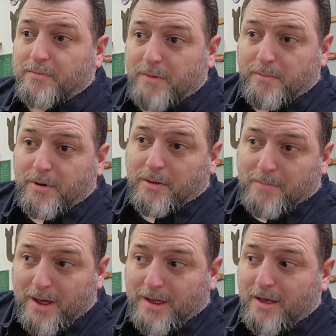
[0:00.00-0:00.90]
My buddy
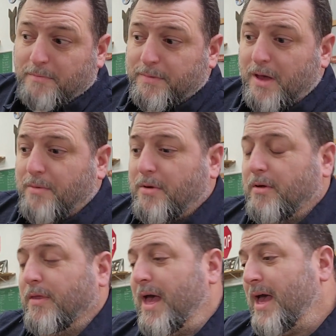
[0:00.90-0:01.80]
Mike helped me out with all
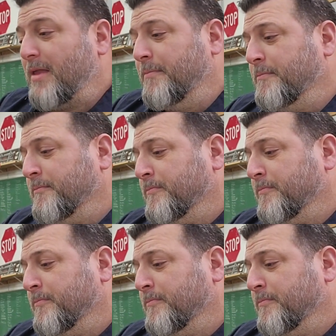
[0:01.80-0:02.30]
that.